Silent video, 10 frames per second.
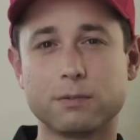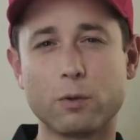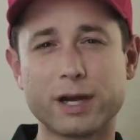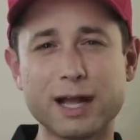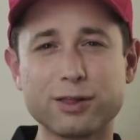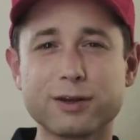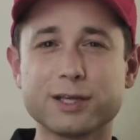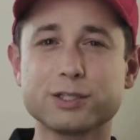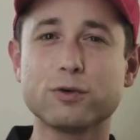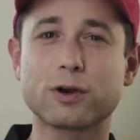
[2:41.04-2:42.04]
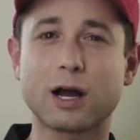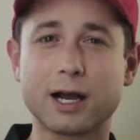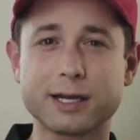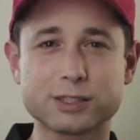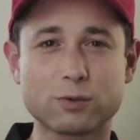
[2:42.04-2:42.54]
But when I look into her
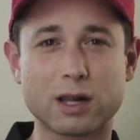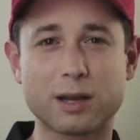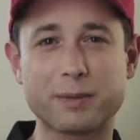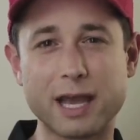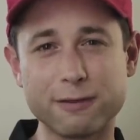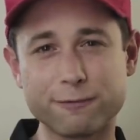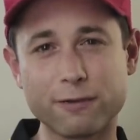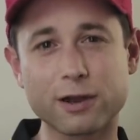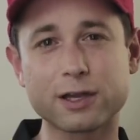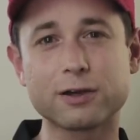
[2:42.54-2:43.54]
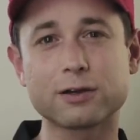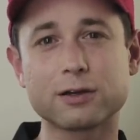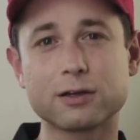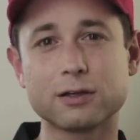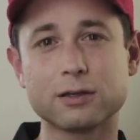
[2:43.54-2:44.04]
eyes while I'm hate f***ing her,
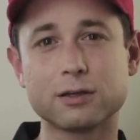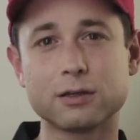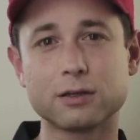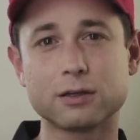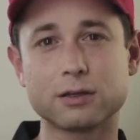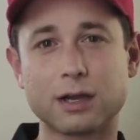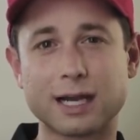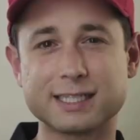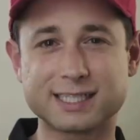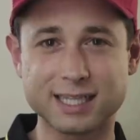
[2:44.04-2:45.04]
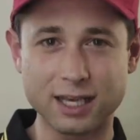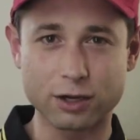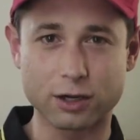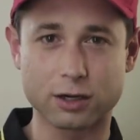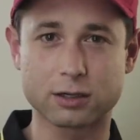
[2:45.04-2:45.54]
I see
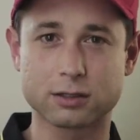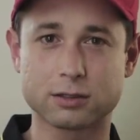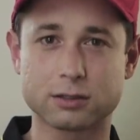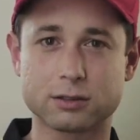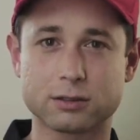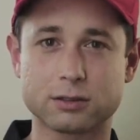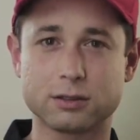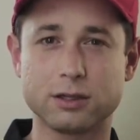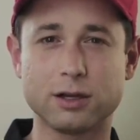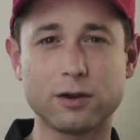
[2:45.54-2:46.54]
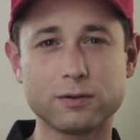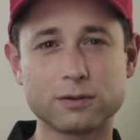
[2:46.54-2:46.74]
her, you know?